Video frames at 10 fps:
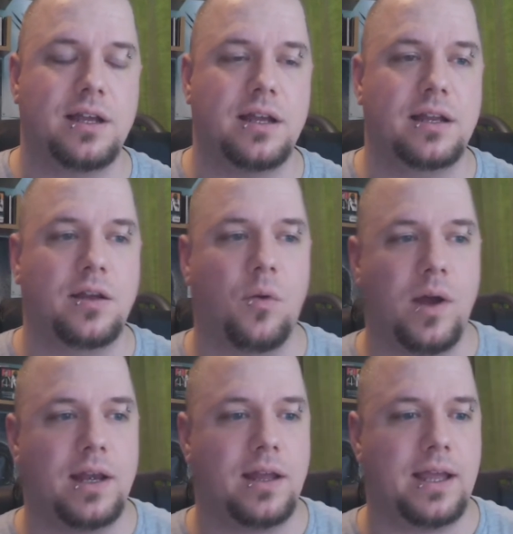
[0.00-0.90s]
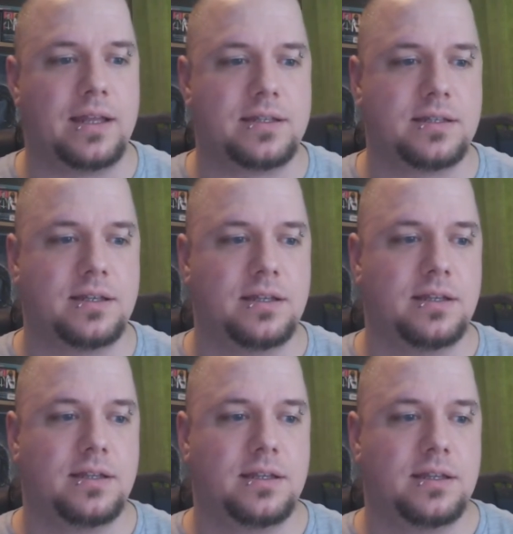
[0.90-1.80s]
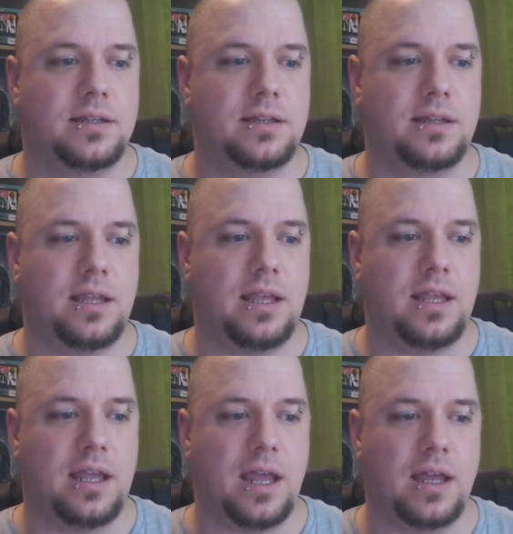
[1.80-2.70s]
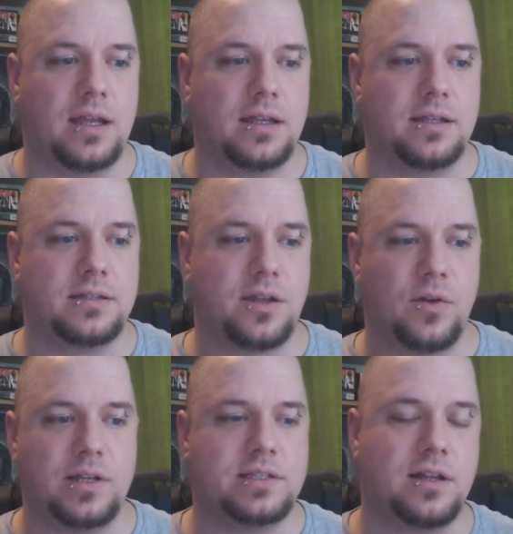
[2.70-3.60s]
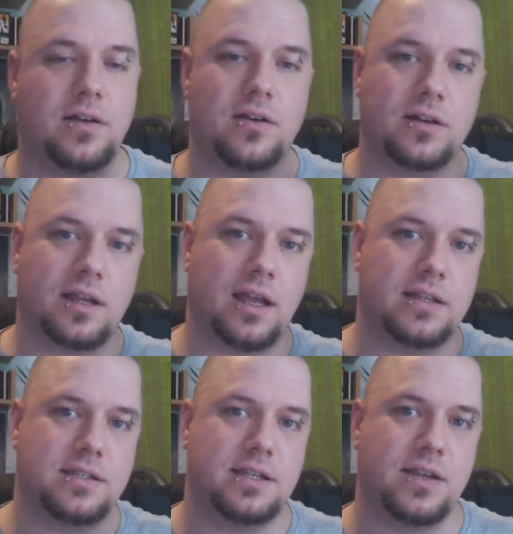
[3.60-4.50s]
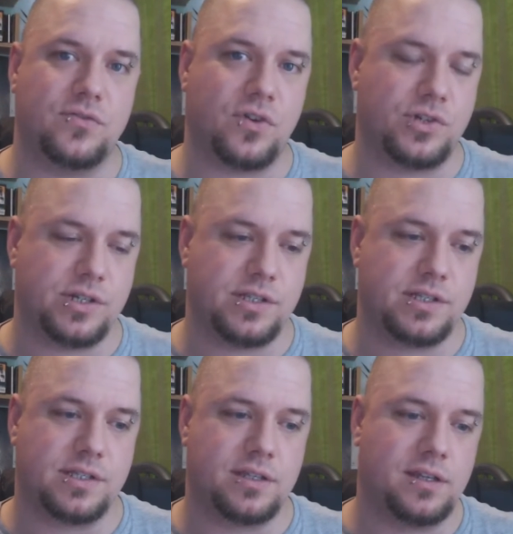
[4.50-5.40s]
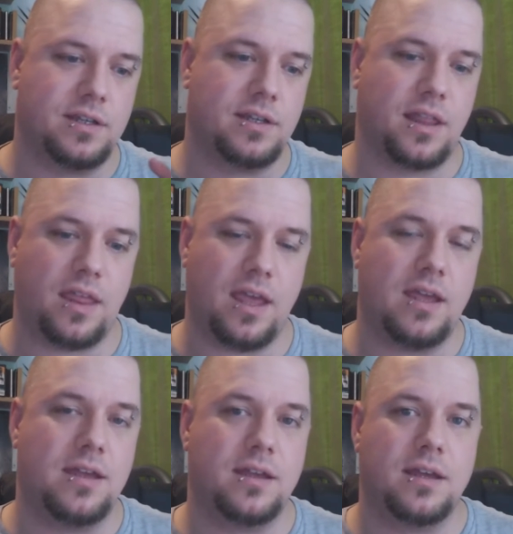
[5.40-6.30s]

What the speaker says: I quite liked the Tony Stark and Steve Rogers thing,